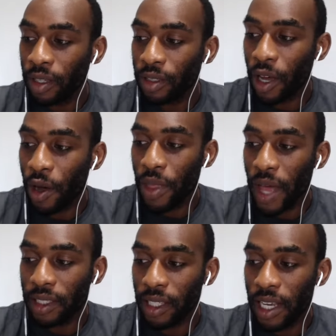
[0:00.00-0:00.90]
So
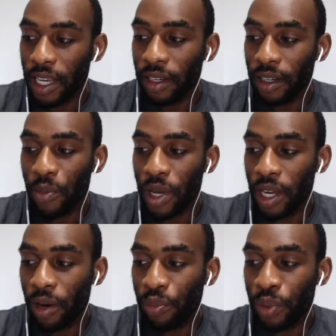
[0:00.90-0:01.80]
that's it. I
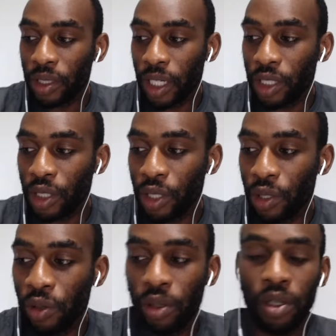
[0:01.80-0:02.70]
mean, I appreciate
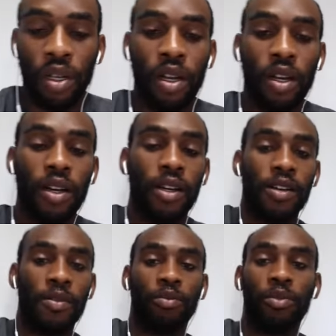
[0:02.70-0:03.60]
you
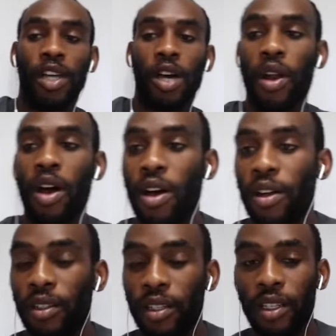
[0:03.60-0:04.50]
coming
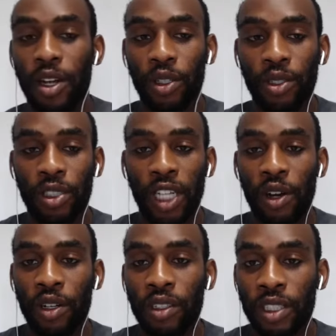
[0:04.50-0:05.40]
on, you know,
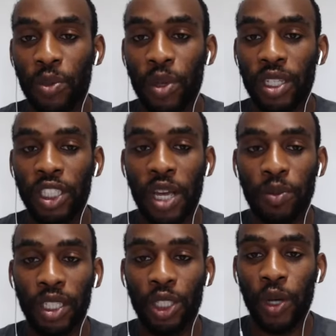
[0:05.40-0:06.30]
sharing some of the
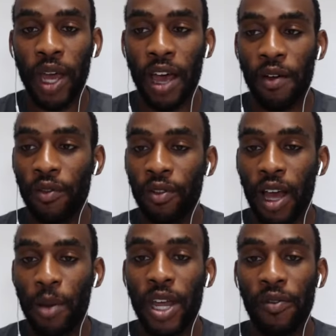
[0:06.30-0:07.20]
gems that you have.
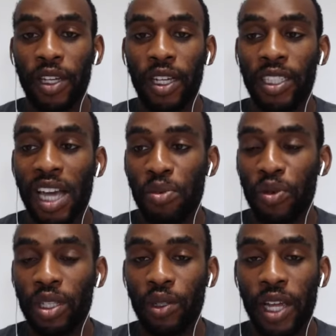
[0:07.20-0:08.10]
I'm definitely going to tap in
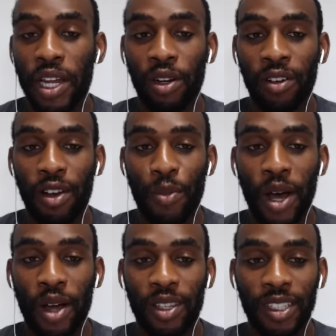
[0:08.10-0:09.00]
with you later about